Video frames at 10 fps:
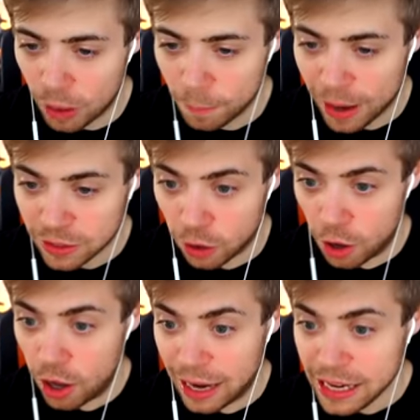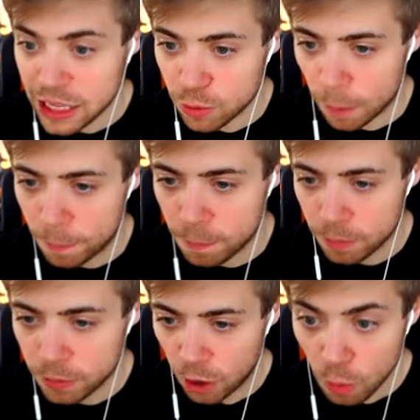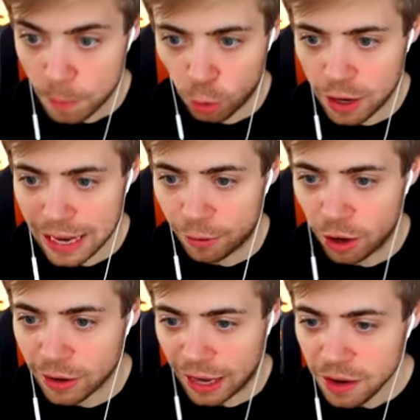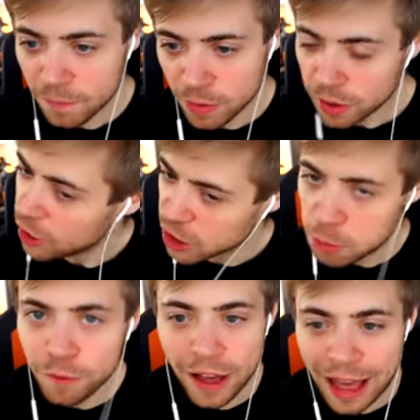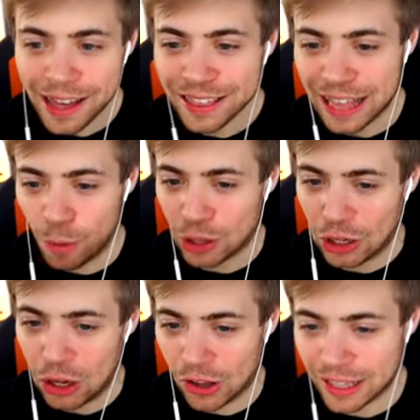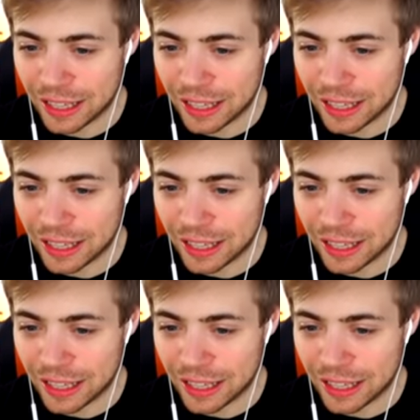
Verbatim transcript: impact. Elite, you are... Oh, we brought it down. Okay. To be fair, that was a lot of